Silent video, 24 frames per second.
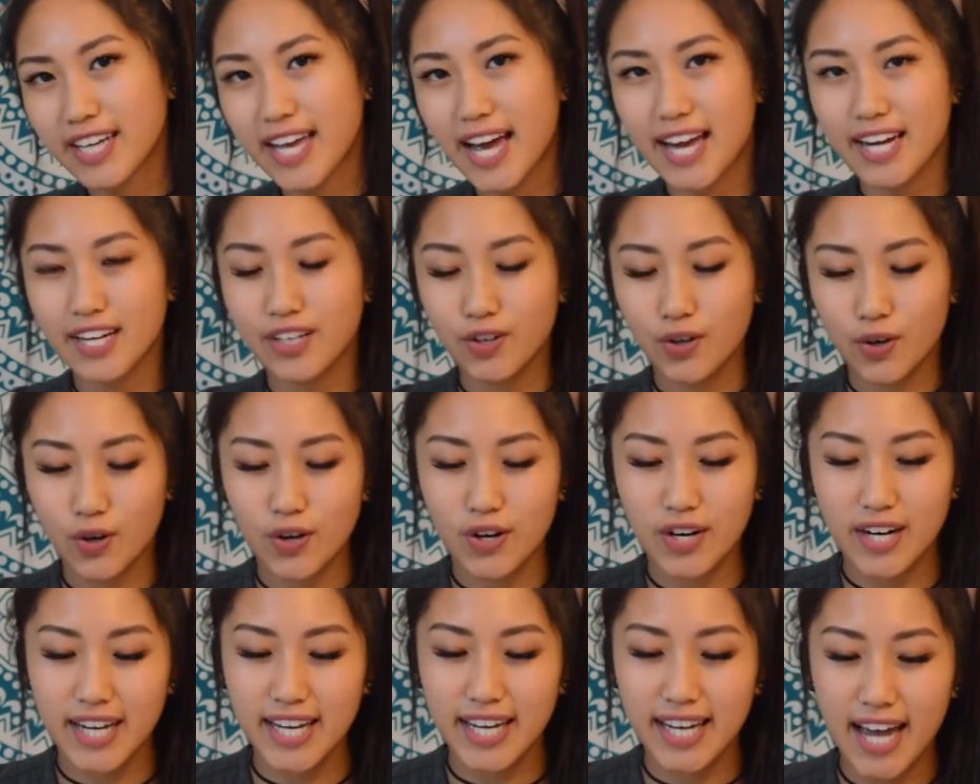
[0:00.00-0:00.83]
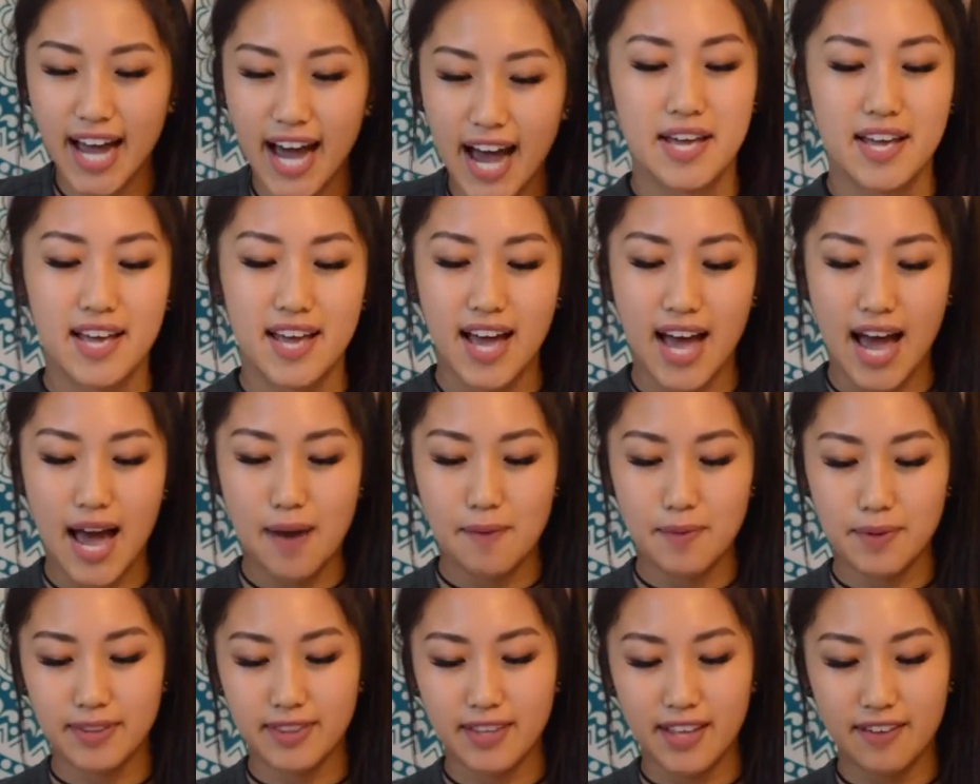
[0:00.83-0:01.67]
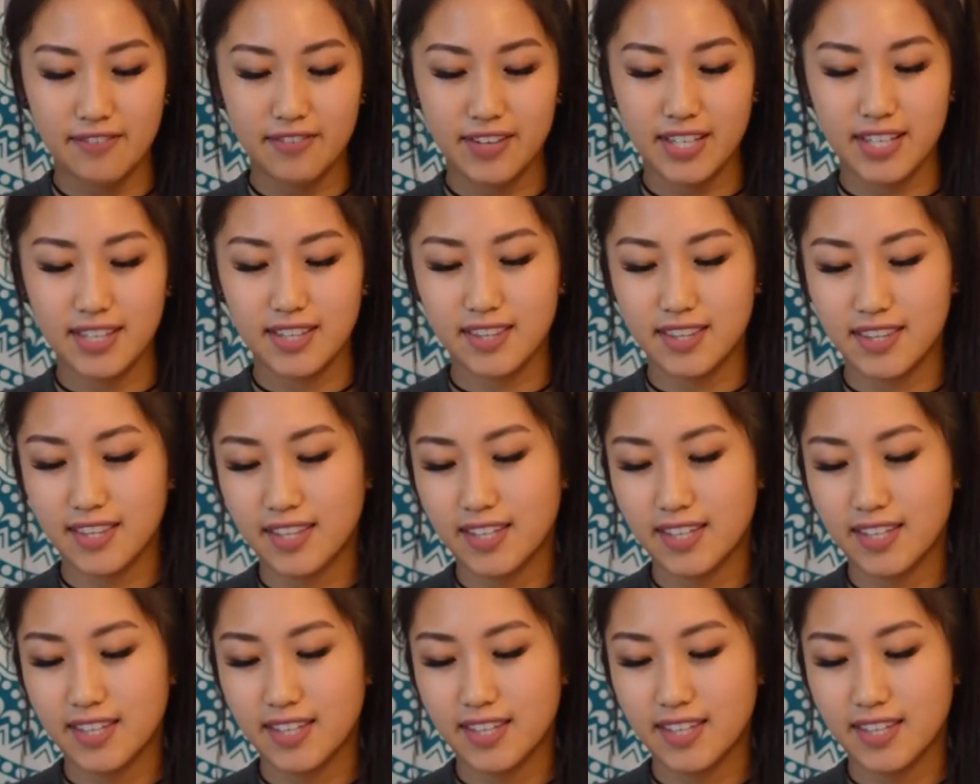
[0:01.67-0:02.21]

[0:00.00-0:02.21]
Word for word: category, I've been loving